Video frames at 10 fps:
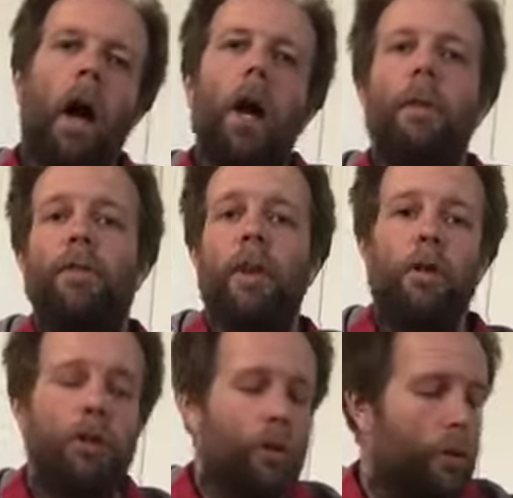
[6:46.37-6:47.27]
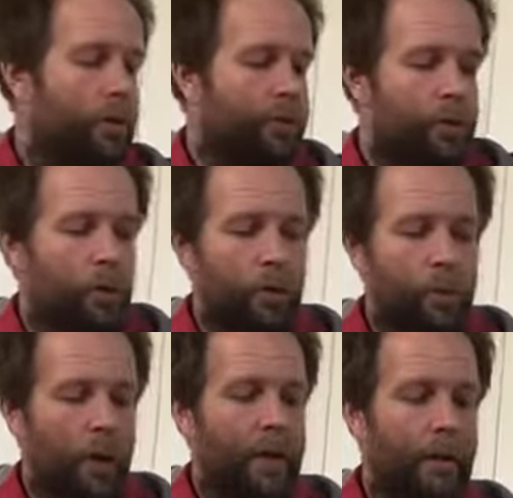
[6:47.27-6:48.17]
If you know your chords, the chords
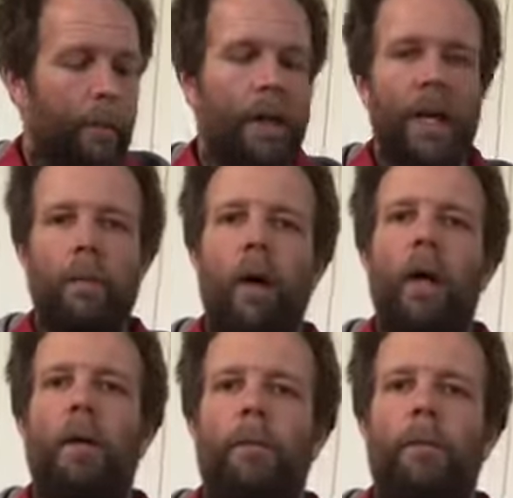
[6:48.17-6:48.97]
behind that would be E minor,